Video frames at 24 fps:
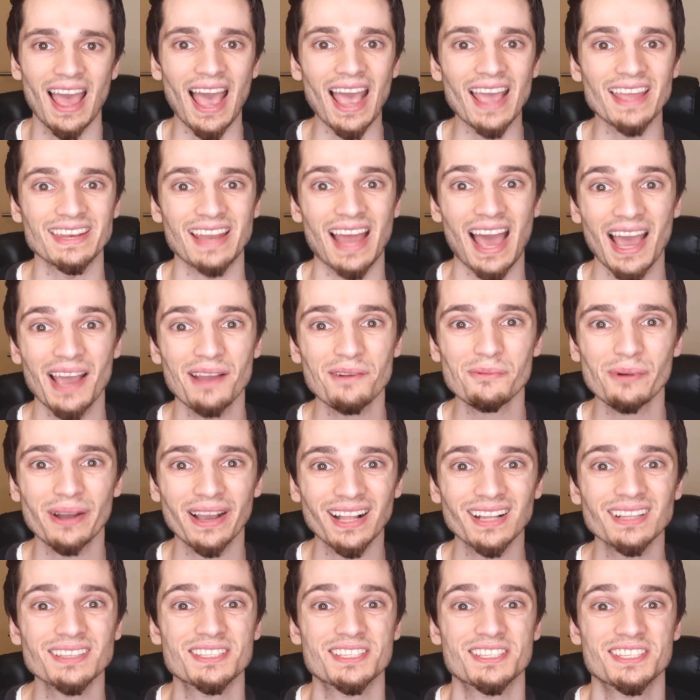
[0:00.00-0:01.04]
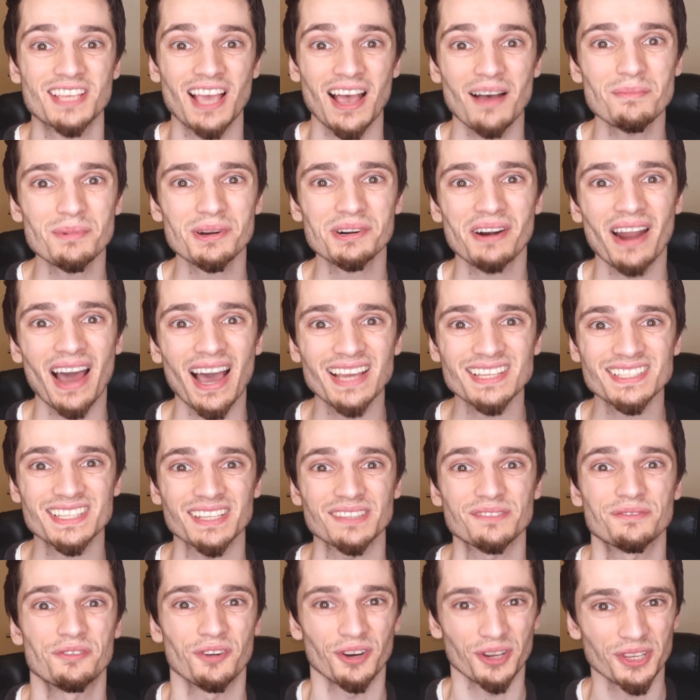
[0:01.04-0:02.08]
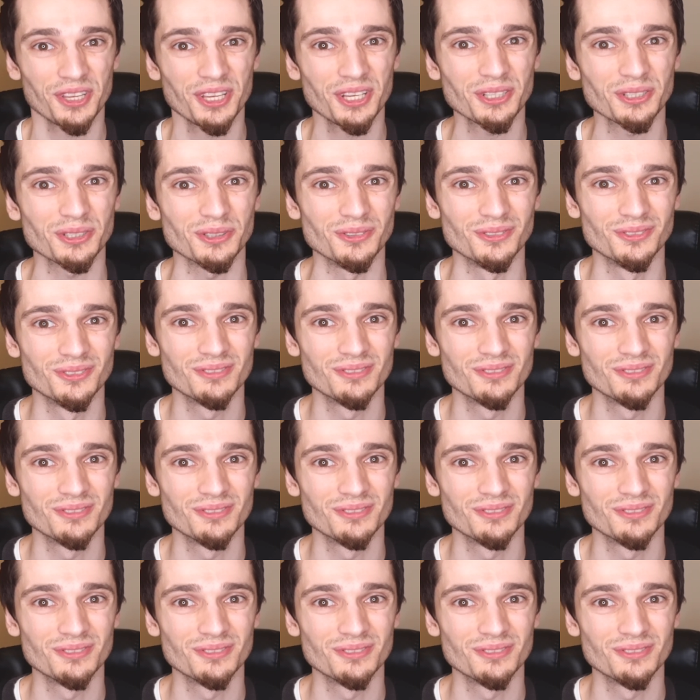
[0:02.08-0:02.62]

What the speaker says: and I will summarize it for you.